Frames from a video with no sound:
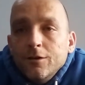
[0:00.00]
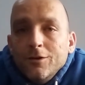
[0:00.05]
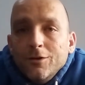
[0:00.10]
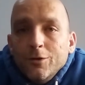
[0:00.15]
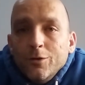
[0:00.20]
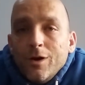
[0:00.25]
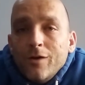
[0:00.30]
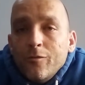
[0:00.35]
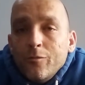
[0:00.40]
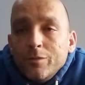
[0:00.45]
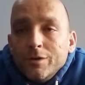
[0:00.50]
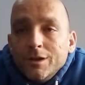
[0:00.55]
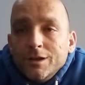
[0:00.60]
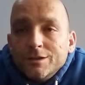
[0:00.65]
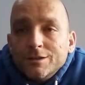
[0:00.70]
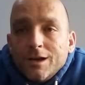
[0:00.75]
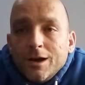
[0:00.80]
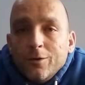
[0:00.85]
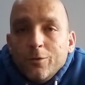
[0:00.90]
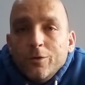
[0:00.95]
who haven't been in
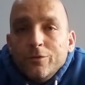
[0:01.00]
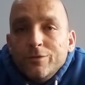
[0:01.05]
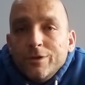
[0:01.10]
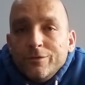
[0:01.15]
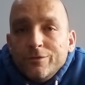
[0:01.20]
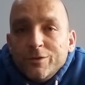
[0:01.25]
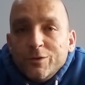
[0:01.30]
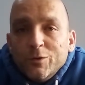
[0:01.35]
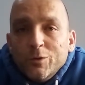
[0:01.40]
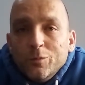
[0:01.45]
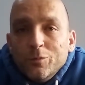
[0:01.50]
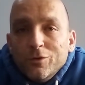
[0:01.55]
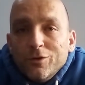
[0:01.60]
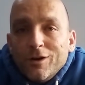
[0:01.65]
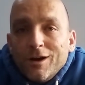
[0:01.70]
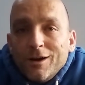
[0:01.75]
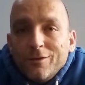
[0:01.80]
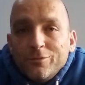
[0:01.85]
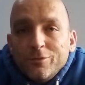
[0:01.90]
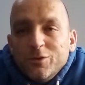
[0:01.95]
jail, who've lived a normal
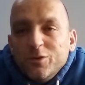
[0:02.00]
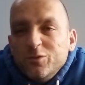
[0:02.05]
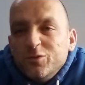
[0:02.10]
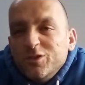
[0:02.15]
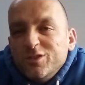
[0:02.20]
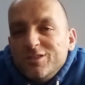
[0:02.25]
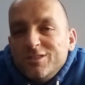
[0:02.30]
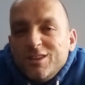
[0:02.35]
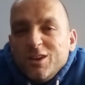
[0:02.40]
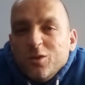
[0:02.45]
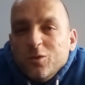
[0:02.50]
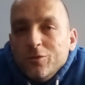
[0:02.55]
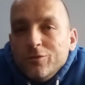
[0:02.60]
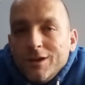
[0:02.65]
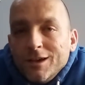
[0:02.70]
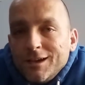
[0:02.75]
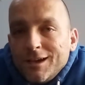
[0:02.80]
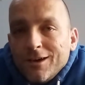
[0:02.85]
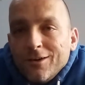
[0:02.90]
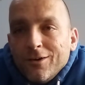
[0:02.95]
life and who just deal with it
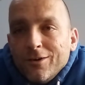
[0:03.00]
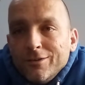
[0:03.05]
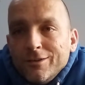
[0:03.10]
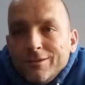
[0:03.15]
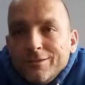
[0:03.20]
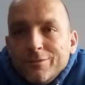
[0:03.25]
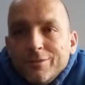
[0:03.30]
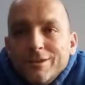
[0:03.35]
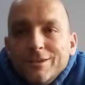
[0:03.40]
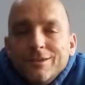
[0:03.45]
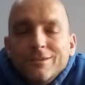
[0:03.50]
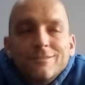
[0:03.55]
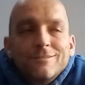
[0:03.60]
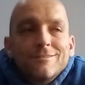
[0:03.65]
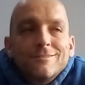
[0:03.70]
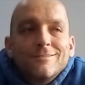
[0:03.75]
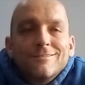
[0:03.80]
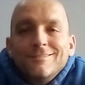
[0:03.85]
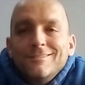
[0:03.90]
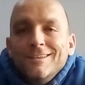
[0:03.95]
and get on. And
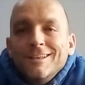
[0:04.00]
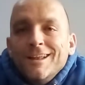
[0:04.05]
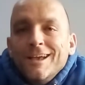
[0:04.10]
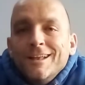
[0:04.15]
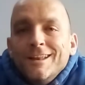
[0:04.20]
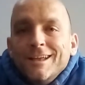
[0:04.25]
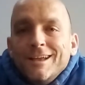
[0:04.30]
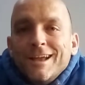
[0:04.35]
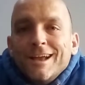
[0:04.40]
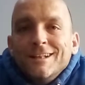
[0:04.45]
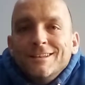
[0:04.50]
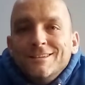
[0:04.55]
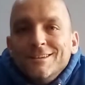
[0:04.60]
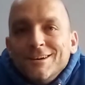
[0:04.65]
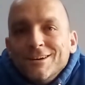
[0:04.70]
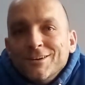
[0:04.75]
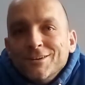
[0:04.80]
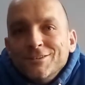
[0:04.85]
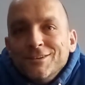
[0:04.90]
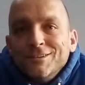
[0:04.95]
you're letting it get to you
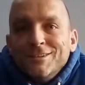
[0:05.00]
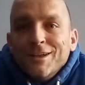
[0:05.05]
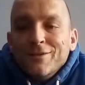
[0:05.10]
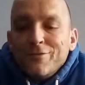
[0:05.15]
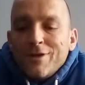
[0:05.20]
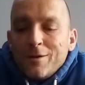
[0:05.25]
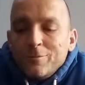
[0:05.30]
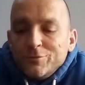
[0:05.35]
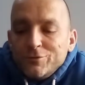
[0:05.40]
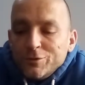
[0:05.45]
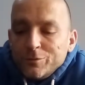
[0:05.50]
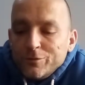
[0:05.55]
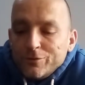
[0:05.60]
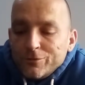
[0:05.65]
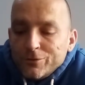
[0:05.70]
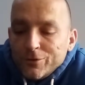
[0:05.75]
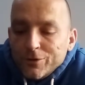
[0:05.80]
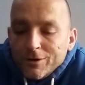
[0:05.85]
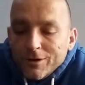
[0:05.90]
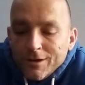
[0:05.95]
because it's never happened to you
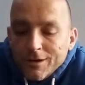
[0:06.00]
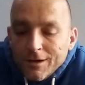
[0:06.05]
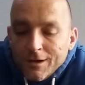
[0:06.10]
before.